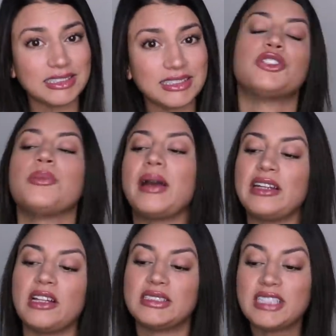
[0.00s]
So it might
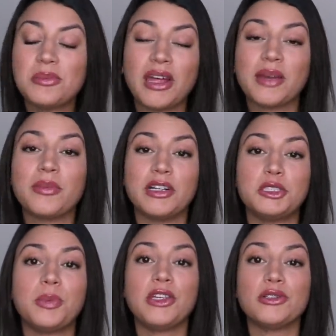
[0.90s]
not seem like
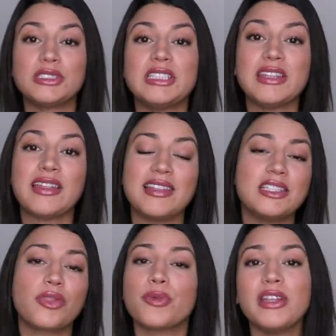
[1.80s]
much, but you'll see that
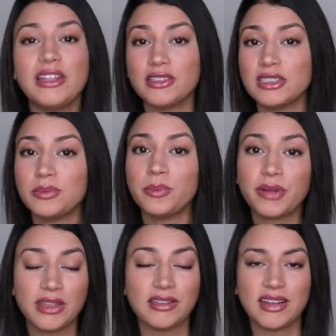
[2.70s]
these three little
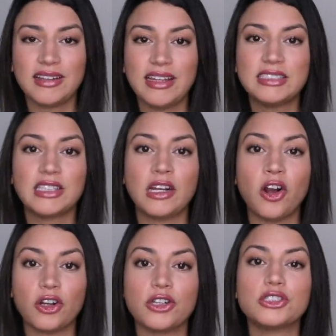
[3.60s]
breathing techniques
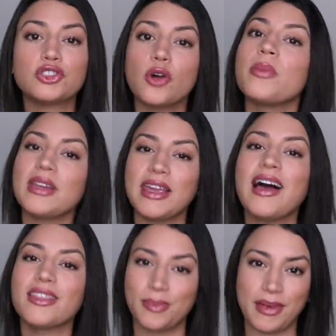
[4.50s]
garner so many
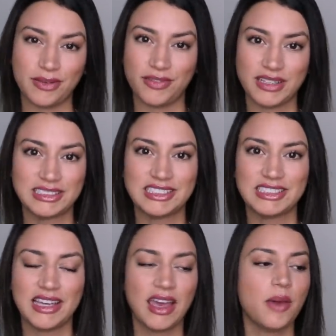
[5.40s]
health benefits.
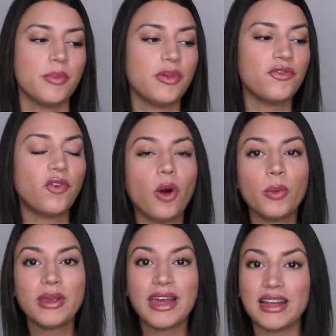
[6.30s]
Before
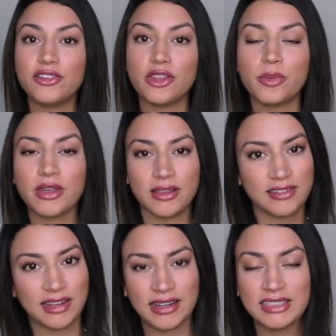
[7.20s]
we get into the breathing
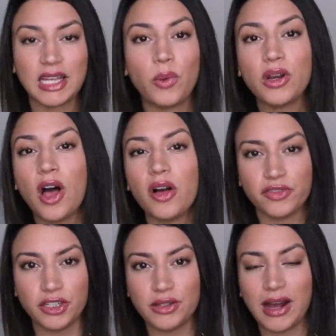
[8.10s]
techniques, I want to
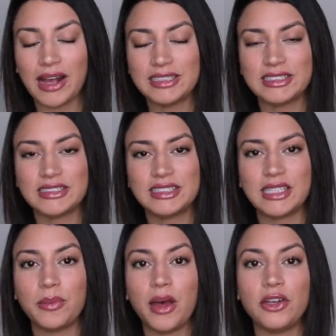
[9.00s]
offer you guys
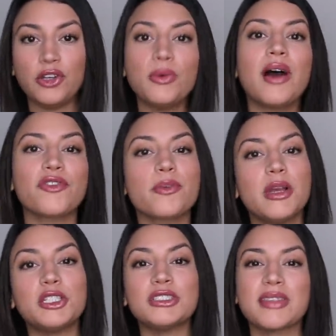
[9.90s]
some new
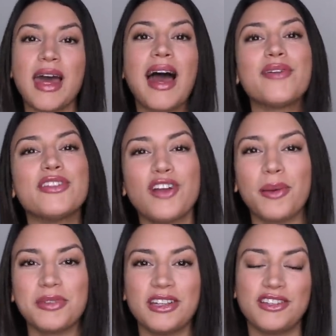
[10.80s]
affirmations that I've
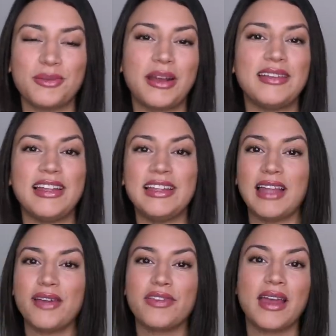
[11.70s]
adopted into my daily
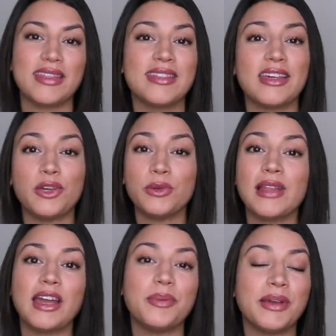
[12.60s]
life that I think that you would
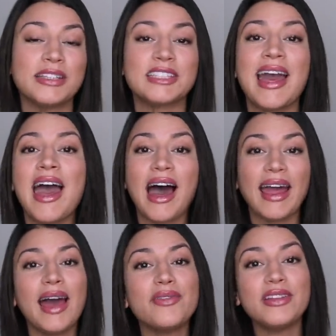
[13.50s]
like, because I
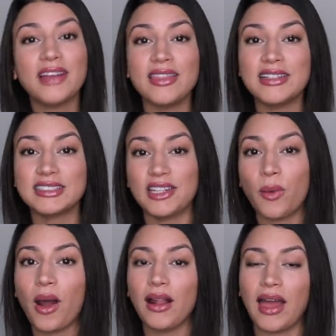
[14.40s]
haven't done this in a
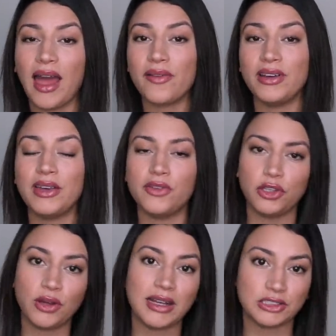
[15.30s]
while. I haven't given
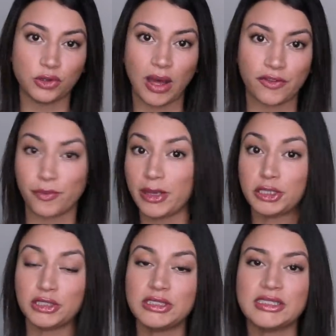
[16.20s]
you guys new
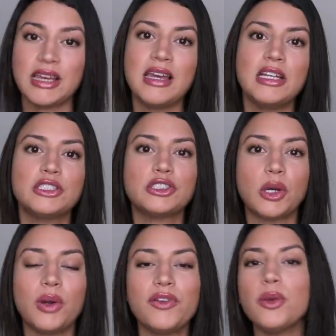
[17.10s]
affirmations.
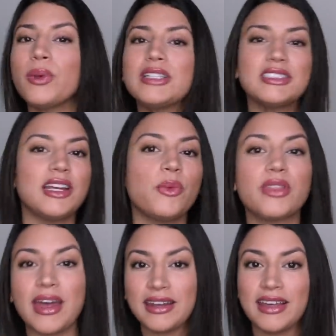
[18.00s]
So if you resonate
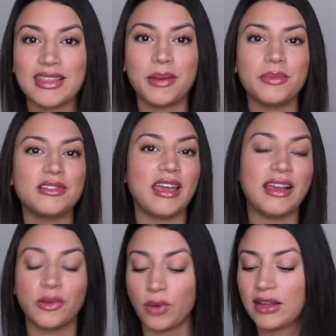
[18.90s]
with any of them,
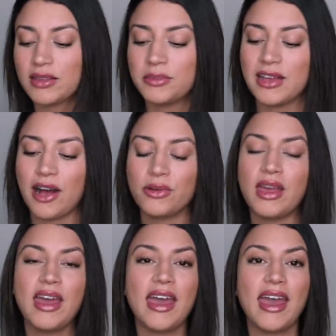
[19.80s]
write them down
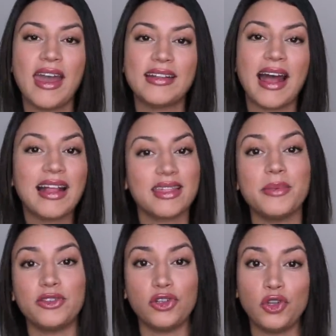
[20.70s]
and add them
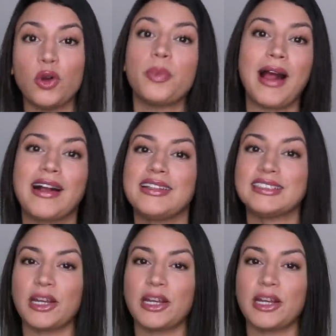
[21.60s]
into your practice.